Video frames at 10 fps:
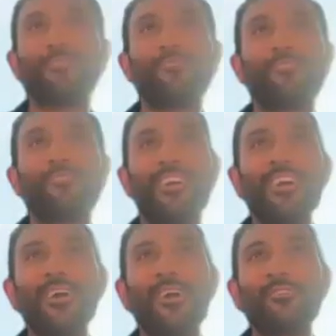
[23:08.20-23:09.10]
Perfect.
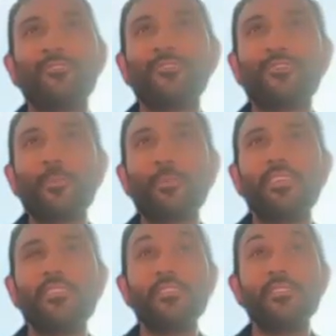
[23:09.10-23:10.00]
All right. So just jumping
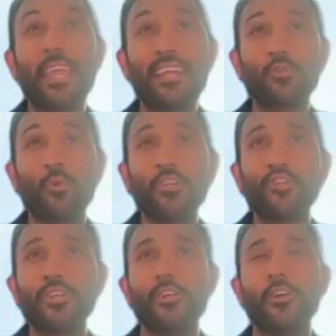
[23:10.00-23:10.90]
into this next
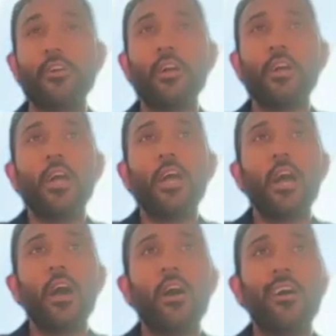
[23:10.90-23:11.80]
question here.
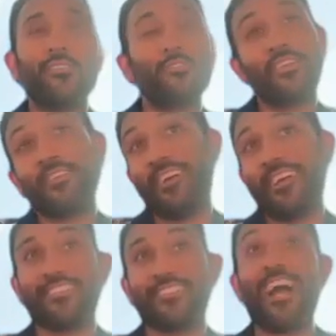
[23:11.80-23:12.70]
So I
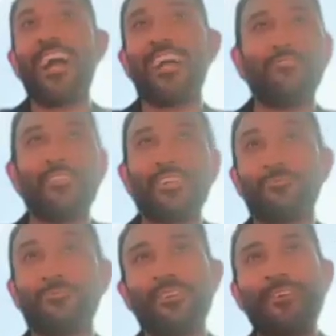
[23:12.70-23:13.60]
guess at a high level, they
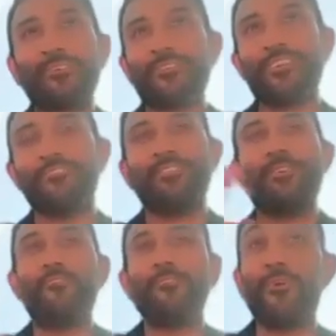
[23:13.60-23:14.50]
just want to know, could you give us an
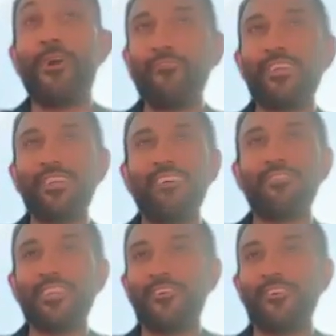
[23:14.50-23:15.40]
overview of the
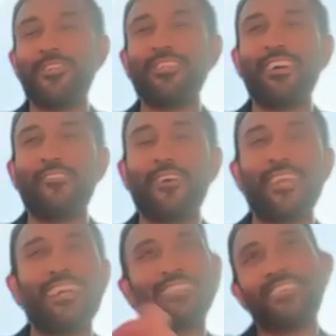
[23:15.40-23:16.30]
11 ERGs at
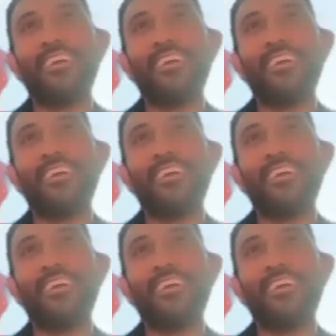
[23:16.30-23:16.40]
FedEx?